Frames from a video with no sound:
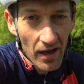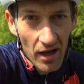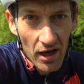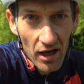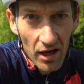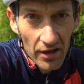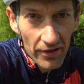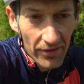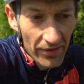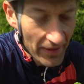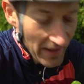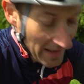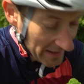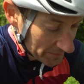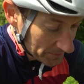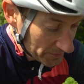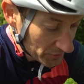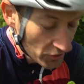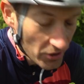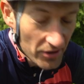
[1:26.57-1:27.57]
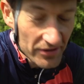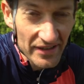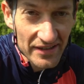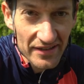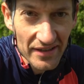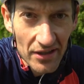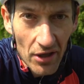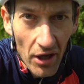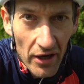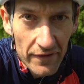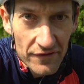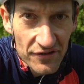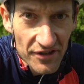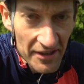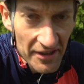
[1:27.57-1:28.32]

Uh, that's because it's a ninth